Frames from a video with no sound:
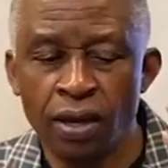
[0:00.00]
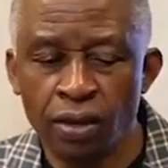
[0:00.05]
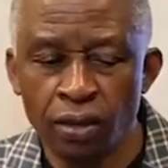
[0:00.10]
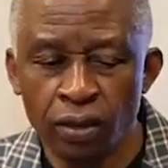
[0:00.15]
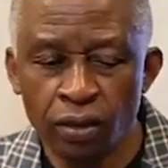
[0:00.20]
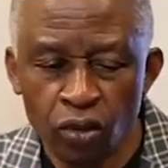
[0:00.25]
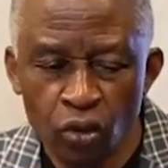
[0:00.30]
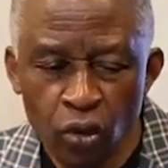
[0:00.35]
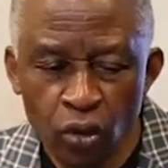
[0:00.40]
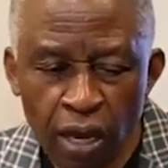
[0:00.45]

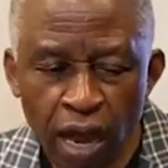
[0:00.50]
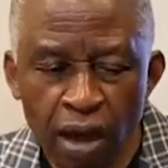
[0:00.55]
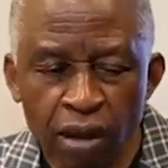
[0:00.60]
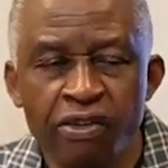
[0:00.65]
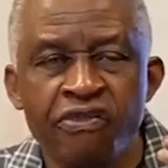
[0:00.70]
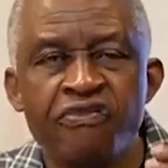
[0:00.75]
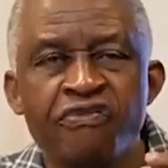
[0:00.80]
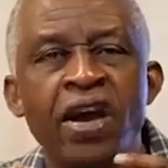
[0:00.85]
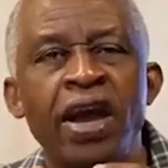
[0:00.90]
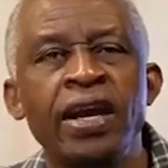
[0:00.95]
you can
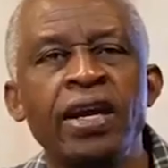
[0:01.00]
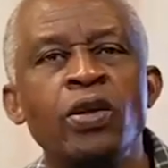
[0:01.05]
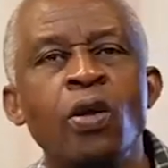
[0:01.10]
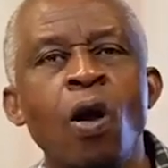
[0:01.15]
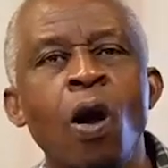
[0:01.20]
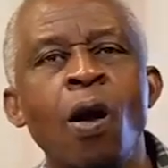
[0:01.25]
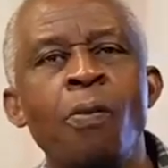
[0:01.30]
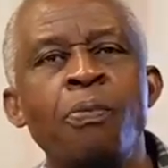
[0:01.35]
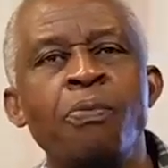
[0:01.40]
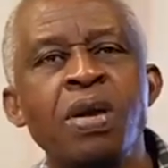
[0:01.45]
refer the
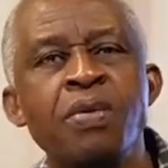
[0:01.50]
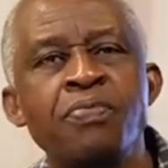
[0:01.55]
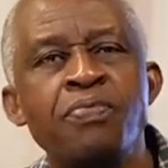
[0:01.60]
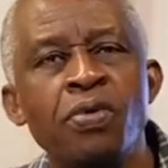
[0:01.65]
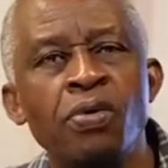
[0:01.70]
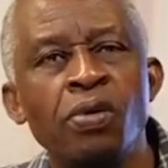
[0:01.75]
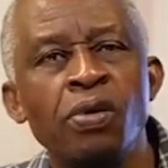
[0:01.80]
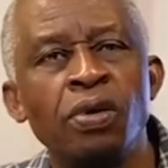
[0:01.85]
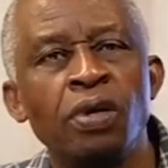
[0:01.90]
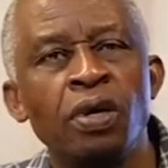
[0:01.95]
young
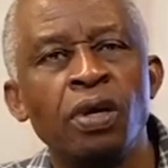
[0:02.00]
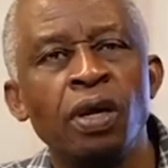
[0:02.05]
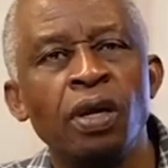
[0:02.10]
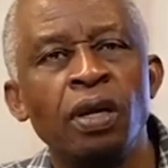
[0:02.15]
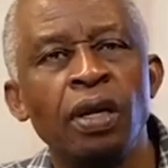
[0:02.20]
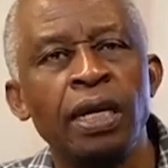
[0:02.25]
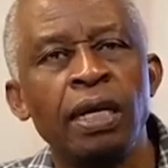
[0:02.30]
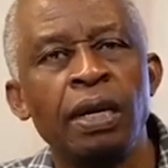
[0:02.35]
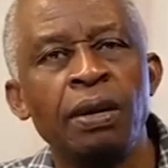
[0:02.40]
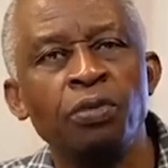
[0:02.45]
people,
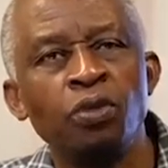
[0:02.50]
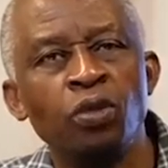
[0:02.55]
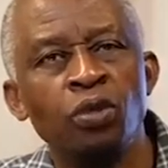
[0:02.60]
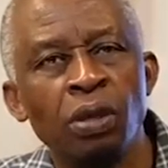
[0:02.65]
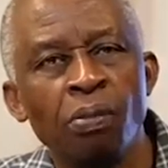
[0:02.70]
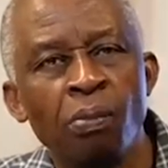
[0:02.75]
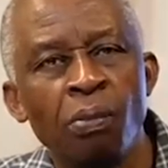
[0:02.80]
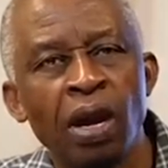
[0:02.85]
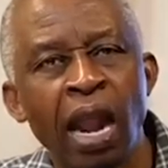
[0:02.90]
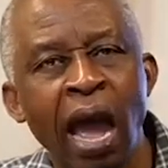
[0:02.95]
let them do the
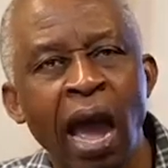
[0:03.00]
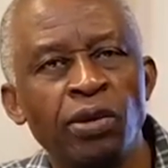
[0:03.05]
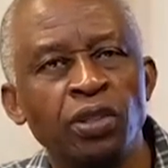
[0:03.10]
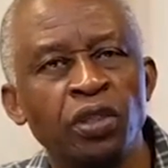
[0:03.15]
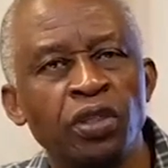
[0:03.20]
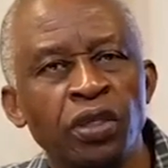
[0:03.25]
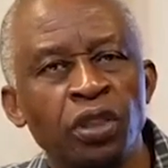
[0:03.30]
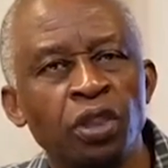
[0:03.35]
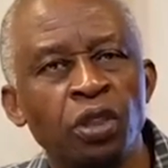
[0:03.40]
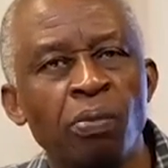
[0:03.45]
Now
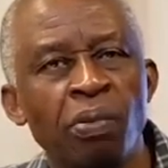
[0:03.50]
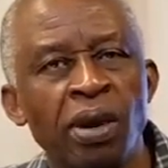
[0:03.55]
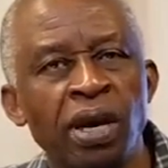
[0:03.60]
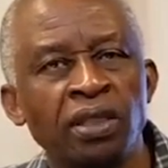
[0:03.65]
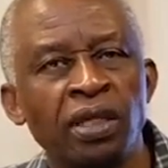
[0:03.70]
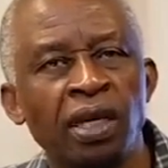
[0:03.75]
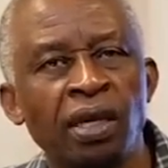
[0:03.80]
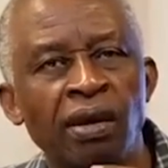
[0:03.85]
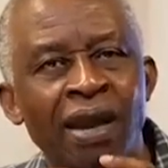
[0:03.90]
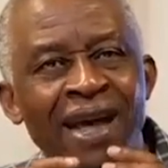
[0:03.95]
Generation
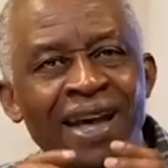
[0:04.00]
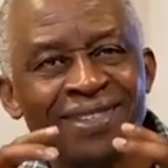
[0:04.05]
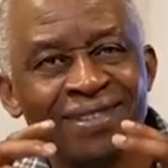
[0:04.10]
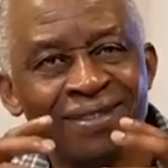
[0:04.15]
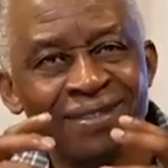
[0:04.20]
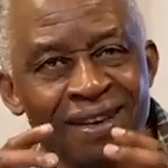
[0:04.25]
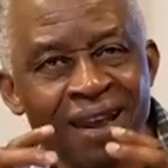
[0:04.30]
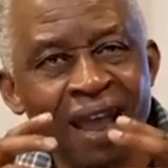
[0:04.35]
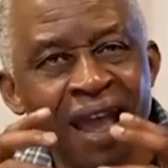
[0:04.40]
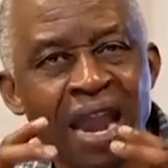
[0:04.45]
Masterclass,
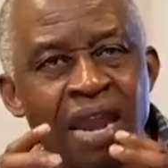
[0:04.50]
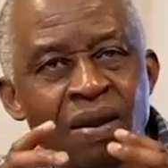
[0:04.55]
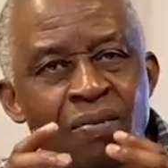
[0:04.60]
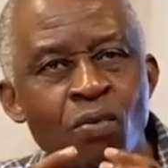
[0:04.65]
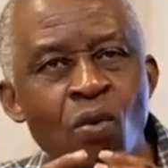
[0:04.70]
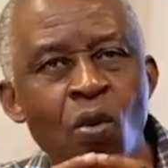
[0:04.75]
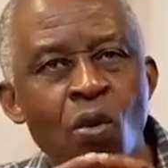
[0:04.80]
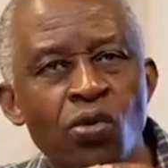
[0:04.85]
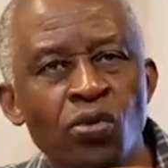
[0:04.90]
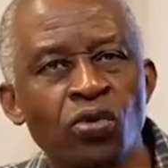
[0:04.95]
9
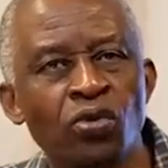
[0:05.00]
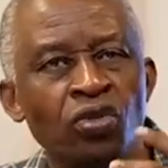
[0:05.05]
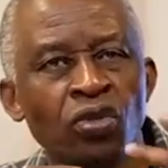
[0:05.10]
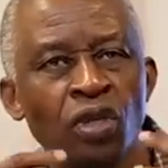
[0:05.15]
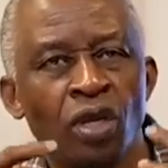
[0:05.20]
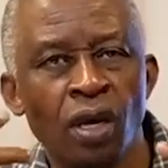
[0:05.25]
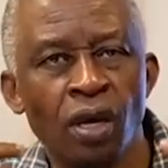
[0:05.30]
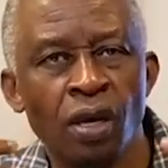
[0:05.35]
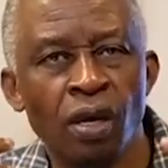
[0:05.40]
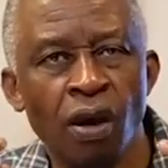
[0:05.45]
months
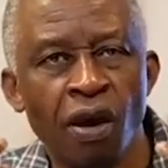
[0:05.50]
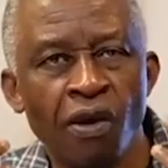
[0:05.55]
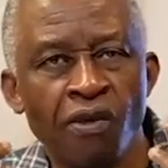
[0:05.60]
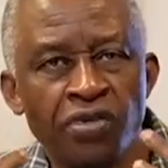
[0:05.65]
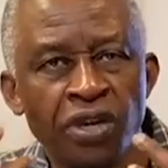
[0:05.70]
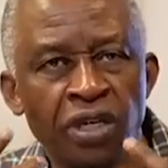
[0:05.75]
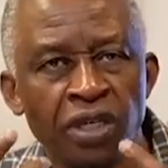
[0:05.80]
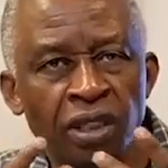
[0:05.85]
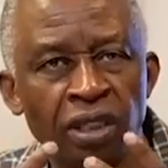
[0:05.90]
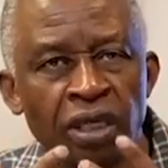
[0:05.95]
of
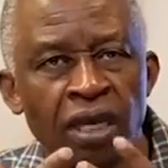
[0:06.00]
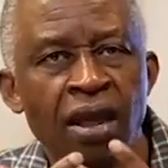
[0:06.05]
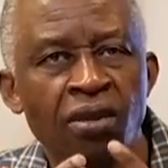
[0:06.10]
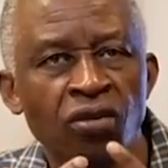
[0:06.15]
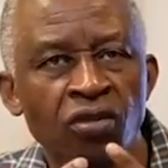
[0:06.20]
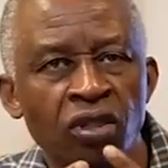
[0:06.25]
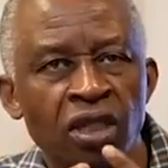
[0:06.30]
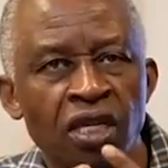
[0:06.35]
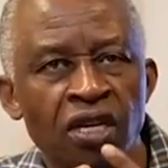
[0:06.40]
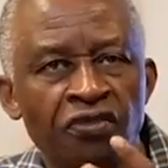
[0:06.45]

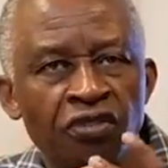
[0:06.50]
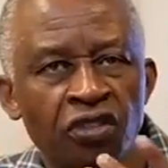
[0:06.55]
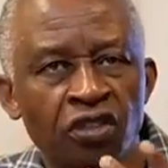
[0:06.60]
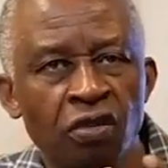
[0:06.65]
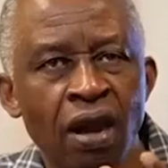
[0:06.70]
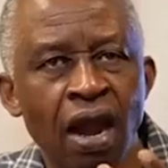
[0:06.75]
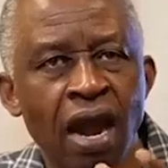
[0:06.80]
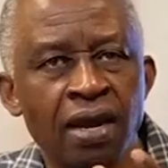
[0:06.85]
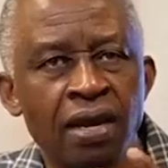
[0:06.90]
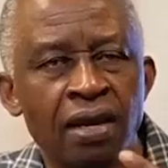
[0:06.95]
intensive
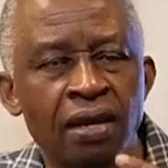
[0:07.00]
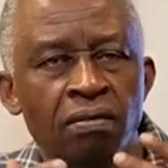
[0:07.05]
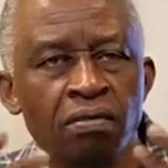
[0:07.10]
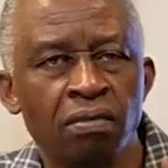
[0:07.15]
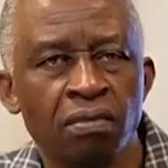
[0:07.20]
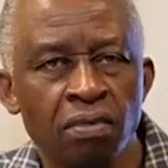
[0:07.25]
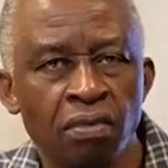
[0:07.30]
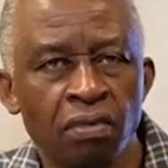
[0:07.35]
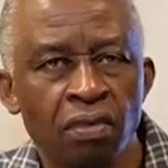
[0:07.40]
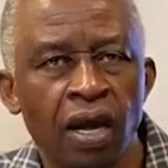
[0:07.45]
training,
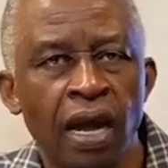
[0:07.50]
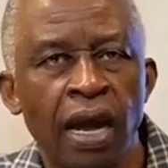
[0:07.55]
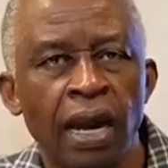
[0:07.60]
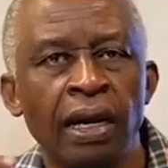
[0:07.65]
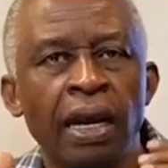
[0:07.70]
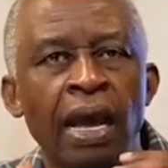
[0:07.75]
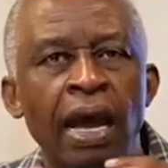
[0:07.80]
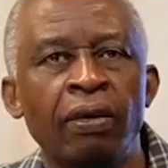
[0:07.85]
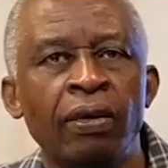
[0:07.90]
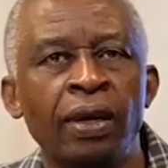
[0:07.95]
and they
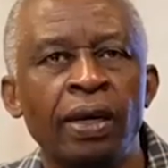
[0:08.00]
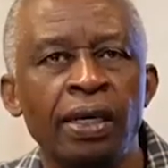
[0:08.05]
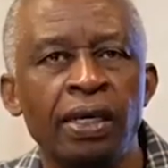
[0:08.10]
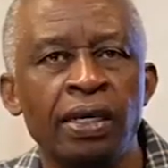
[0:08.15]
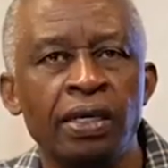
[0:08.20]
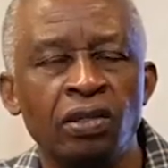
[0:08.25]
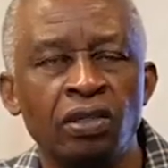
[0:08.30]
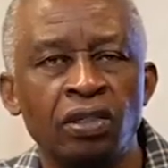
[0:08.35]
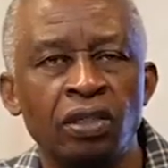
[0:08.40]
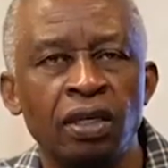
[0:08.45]
are
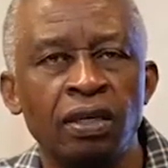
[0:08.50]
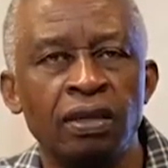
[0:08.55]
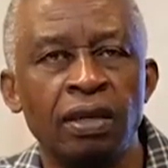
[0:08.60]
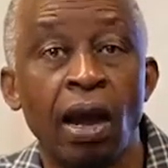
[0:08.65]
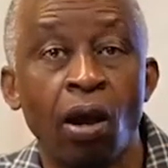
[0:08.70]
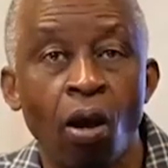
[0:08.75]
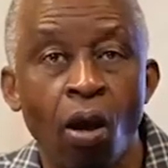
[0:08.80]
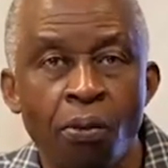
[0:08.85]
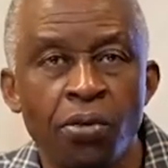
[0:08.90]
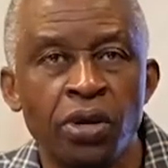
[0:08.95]
released. They are
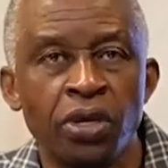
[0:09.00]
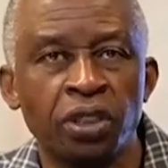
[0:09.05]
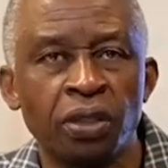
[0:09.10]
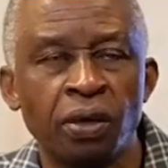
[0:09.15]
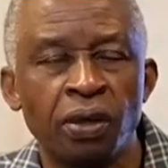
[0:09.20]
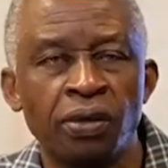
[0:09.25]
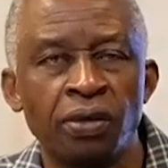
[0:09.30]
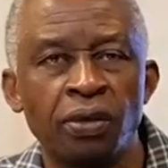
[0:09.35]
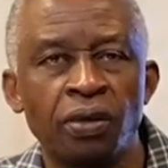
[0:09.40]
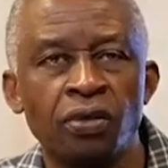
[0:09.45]

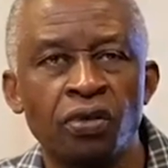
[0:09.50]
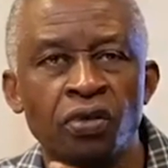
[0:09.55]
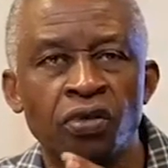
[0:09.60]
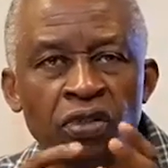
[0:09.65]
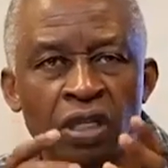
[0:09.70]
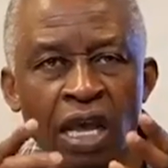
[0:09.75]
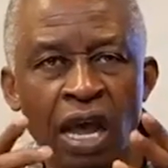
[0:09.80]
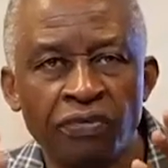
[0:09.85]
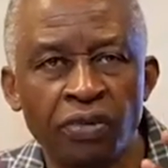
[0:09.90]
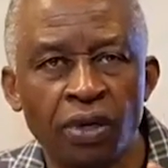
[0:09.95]
commissioned to
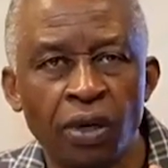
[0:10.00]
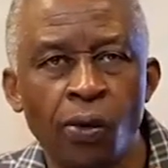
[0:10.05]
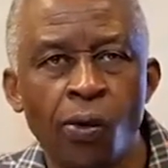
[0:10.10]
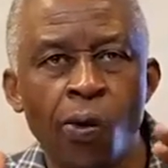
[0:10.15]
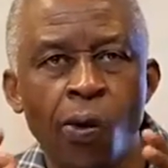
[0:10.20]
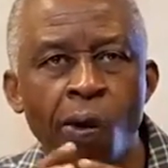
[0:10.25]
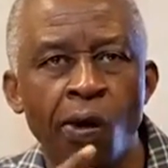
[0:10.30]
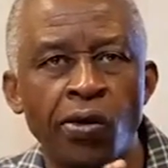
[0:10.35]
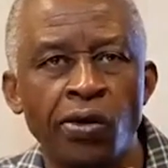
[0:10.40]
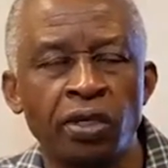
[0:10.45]
serve the
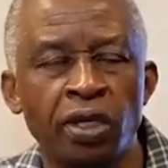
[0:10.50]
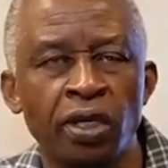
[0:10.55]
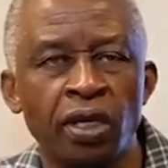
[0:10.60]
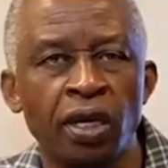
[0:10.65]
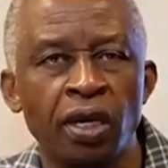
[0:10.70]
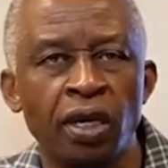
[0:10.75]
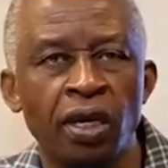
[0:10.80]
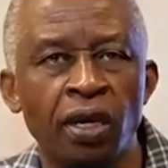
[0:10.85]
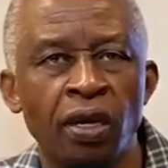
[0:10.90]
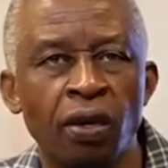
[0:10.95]
Lord.
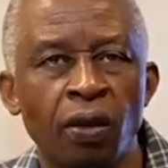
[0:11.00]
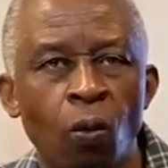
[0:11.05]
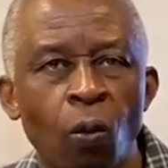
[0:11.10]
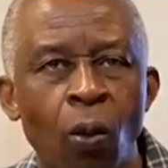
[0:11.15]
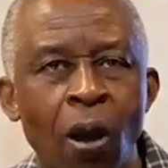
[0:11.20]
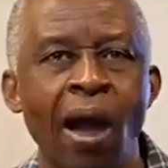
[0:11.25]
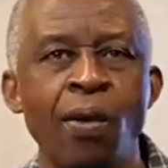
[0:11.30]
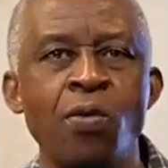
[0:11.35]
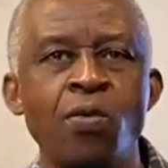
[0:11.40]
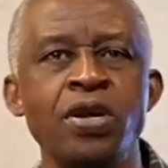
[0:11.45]

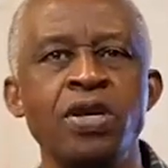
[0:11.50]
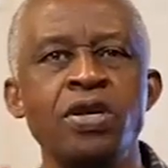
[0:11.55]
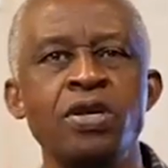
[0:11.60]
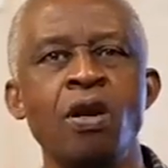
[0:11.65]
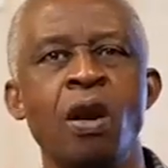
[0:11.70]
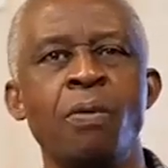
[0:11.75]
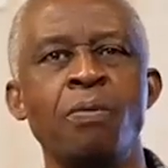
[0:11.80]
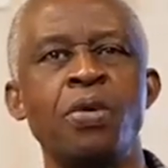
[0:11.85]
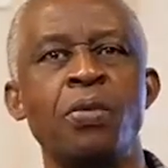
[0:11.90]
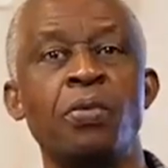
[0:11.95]
Why would the
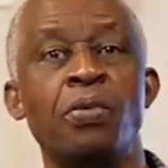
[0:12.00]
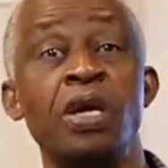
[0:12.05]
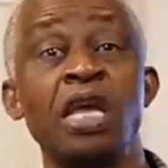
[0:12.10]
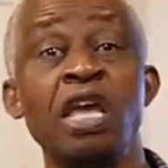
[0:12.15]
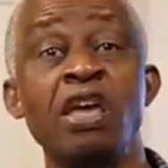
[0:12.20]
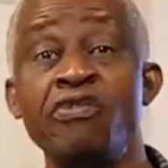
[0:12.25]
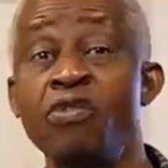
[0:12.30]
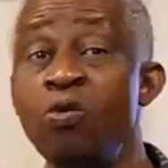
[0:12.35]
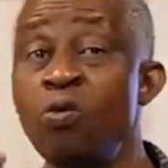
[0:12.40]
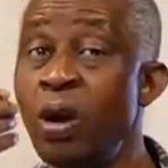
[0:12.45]
young people,
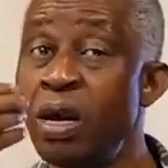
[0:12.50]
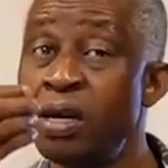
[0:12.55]
even when